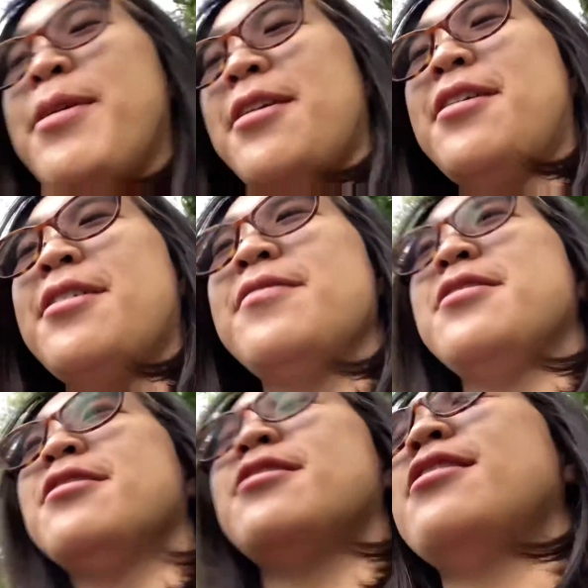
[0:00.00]

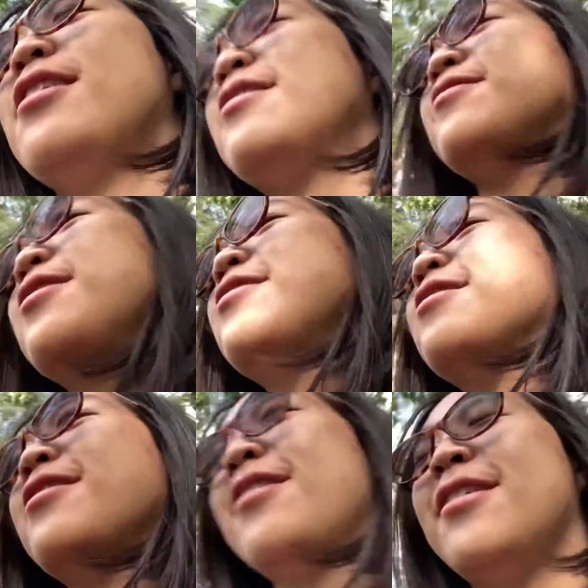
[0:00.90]
obviously they have
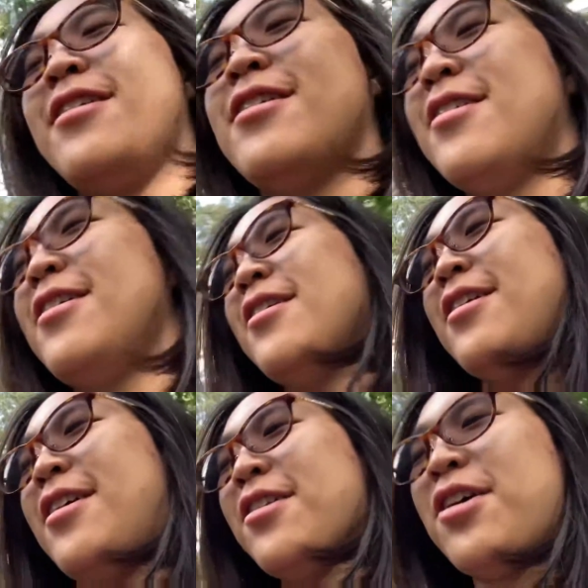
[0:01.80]

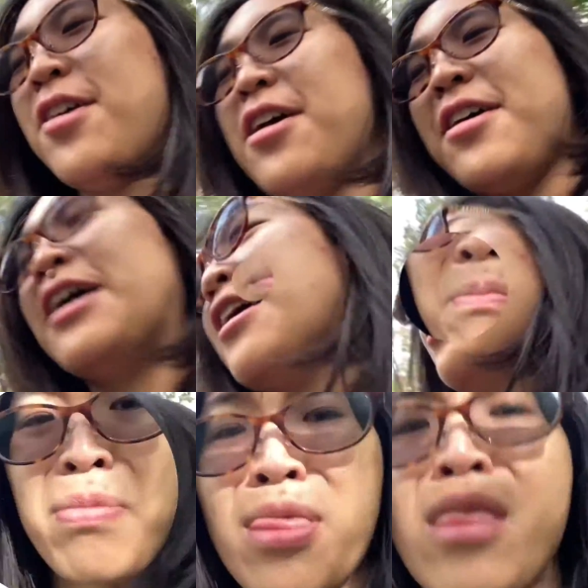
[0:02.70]
a lot of,
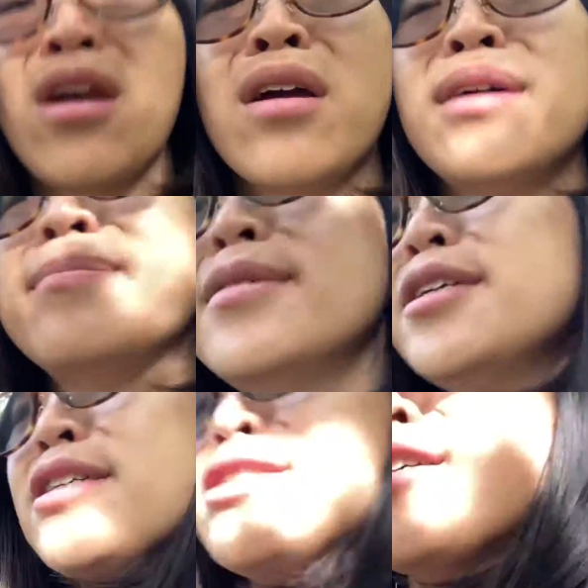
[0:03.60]
okay,
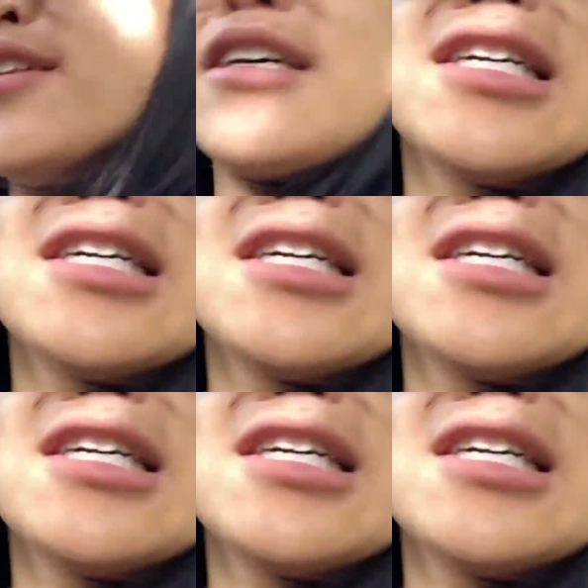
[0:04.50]
so they